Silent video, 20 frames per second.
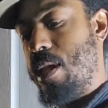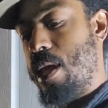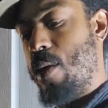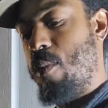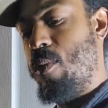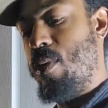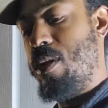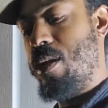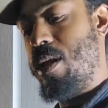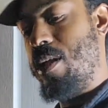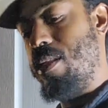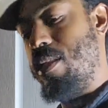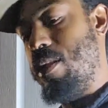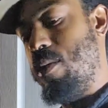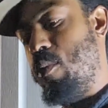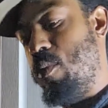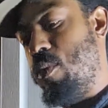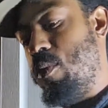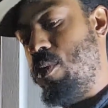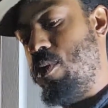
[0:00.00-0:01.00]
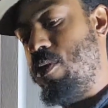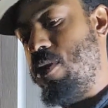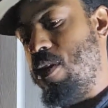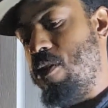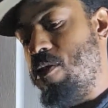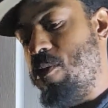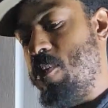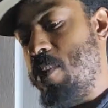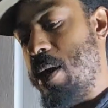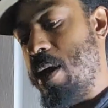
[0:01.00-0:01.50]
And when we say
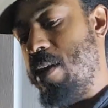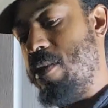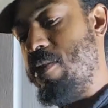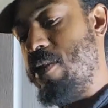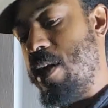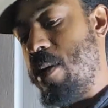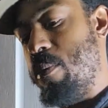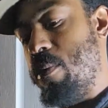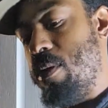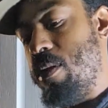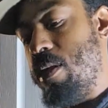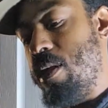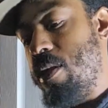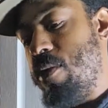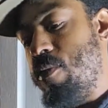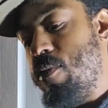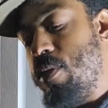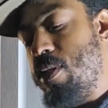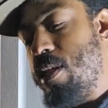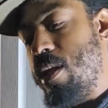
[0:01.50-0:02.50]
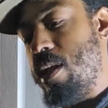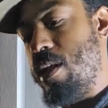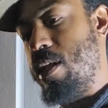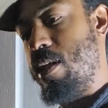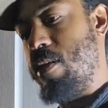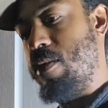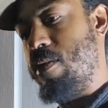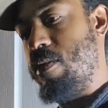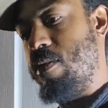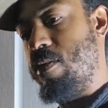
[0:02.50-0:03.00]
spice, I believe what that
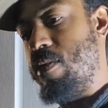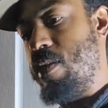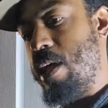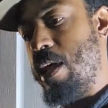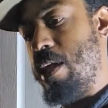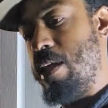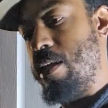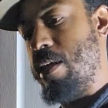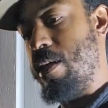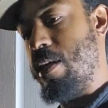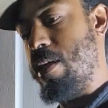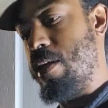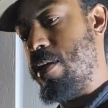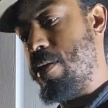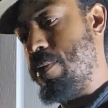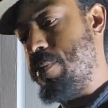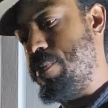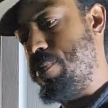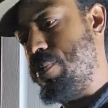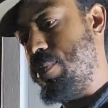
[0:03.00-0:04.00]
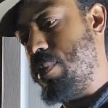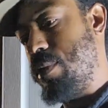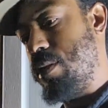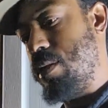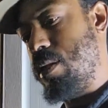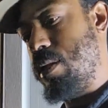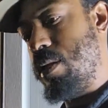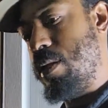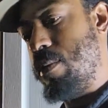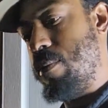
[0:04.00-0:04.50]
is like
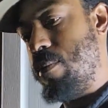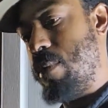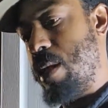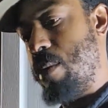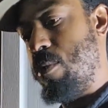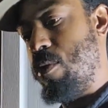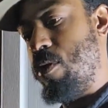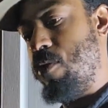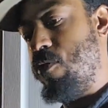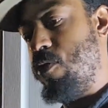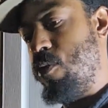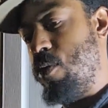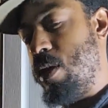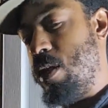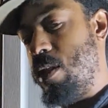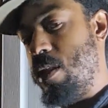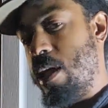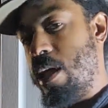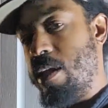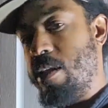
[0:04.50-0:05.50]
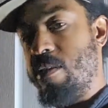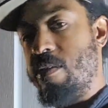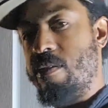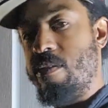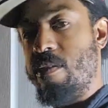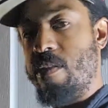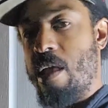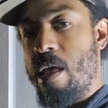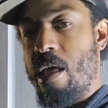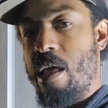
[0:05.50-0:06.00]
maybe if you eat like
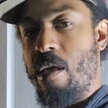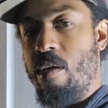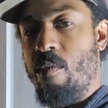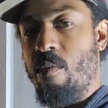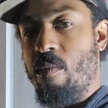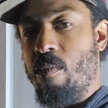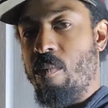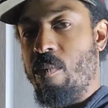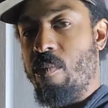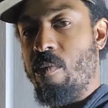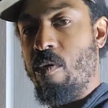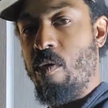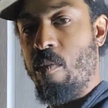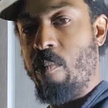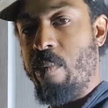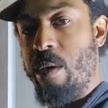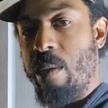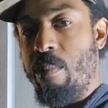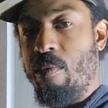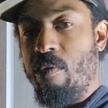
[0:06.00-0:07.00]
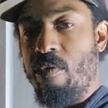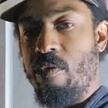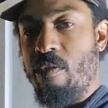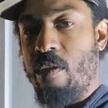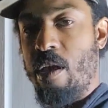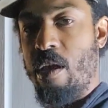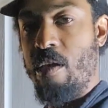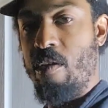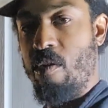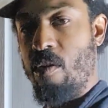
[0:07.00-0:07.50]
steak, peppered
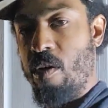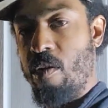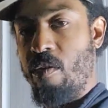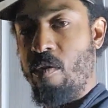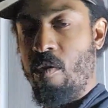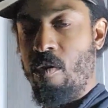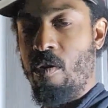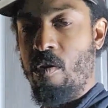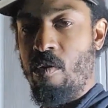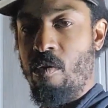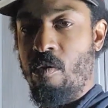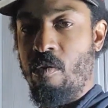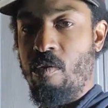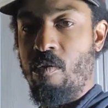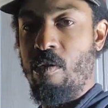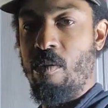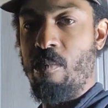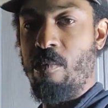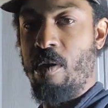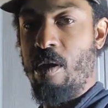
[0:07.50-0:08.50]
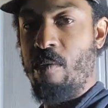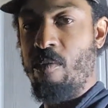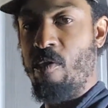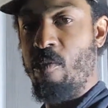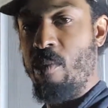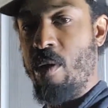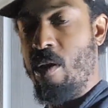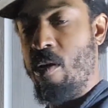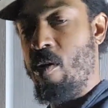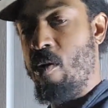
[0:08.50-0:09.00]
steak. Sometimes
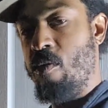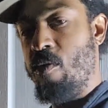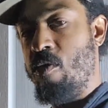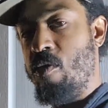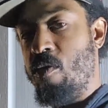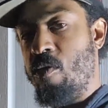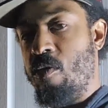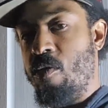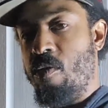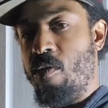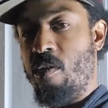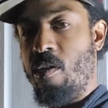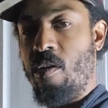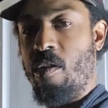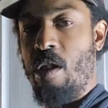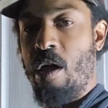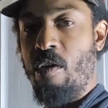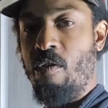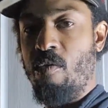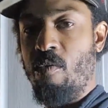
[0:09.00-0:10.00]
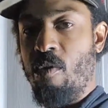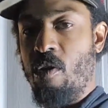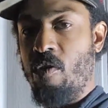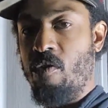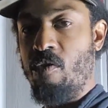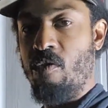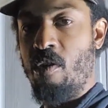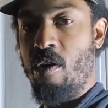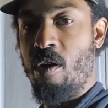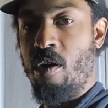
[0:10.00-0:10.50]
you may go to a nice
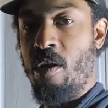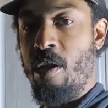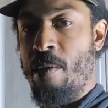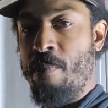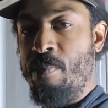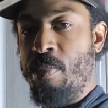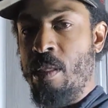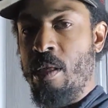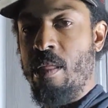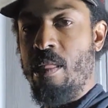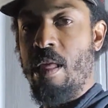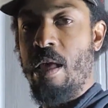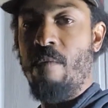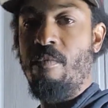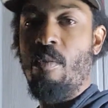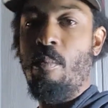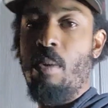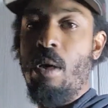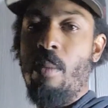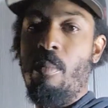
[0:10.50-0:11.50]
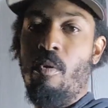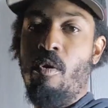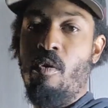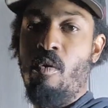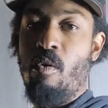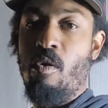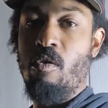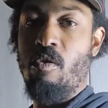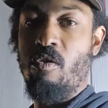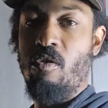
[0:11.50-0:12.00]
restaurant, they have the
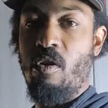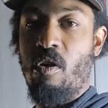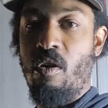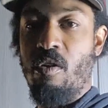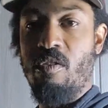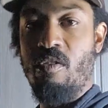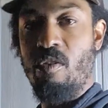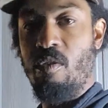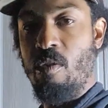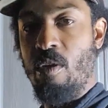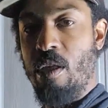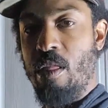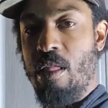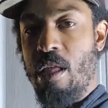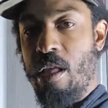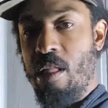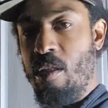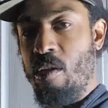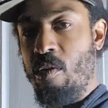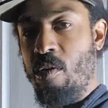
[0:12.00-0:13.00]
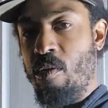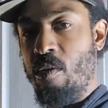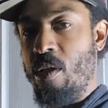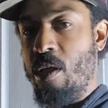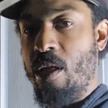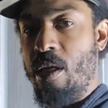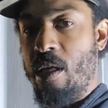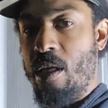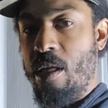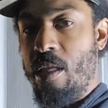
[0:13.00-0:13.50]
peppercorn sauce, and you get that little
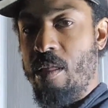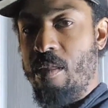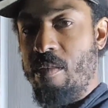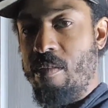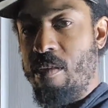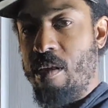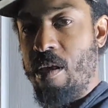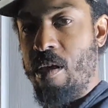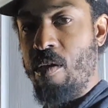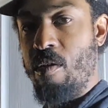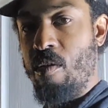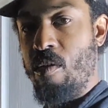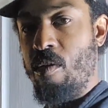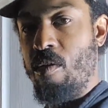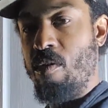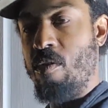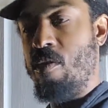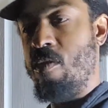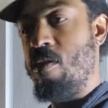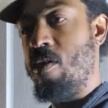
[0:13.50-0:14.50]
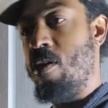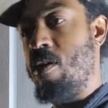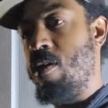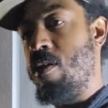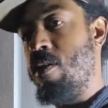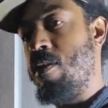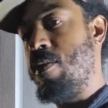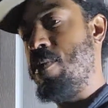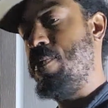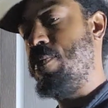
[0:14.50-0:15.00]
tingle on your
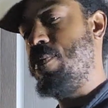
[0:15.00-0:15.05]
tongue.